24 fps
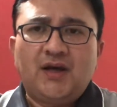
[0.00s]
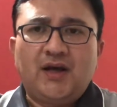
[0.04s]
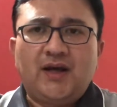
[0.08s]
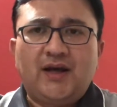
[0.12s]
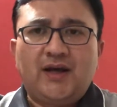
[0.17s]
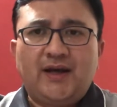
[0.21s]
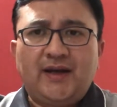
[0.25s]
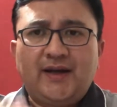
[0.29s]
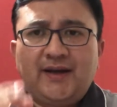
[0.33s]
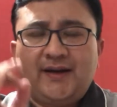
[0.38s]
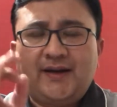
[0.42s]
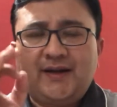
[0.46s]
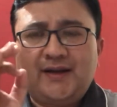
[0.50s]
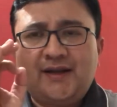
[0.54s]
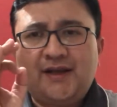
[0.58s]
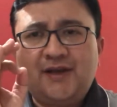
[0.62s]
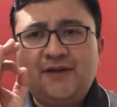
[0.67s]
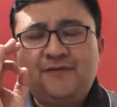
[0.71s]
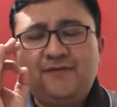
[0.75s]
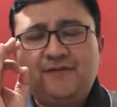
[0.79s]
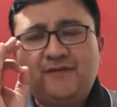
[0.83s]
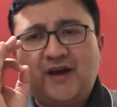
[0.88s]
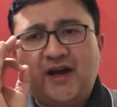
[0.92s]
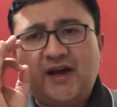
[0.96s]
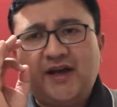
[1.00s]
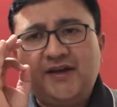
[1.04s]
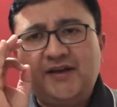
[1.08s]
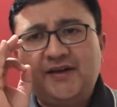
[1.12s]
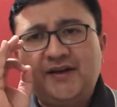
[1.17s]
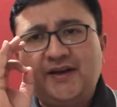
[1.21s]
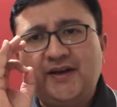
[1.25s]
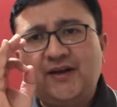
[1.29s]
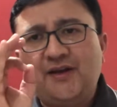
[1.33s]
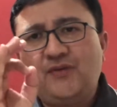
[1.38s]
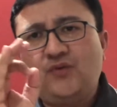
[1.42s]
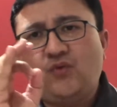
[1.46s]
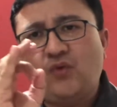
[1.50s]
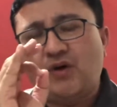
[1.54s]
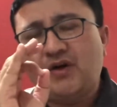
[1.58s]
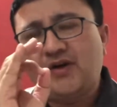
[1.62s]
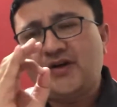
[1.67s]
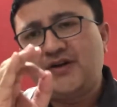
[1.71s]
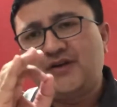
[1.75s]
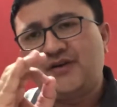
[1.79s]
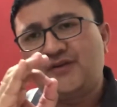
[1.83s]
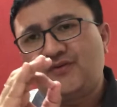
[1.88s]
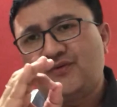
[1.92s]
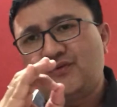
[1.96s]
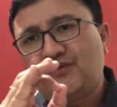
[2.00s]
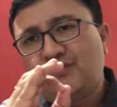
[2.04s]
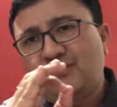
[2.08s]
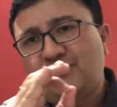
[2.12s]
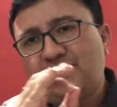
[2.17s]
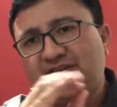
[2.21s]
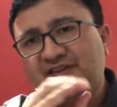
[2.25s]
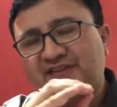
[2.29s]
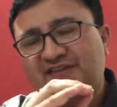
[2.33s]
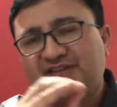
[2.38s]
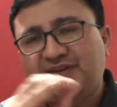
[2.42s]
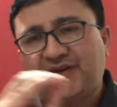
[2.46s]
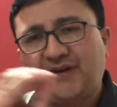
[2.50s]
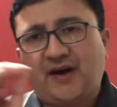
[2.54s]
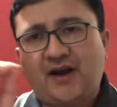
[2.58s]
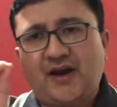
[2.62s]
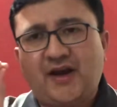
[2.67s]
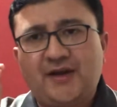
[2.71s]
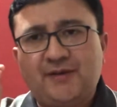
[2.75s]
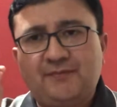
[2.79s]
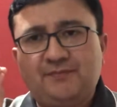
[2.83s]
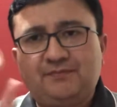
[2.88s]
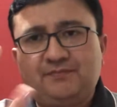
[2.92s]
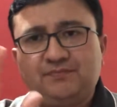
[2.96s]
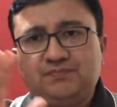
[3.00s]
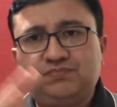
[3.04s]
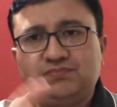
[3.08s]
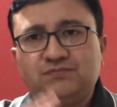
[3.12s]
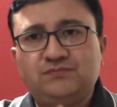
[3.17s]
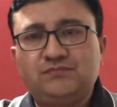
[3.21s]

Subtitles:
And if I really wanted to describe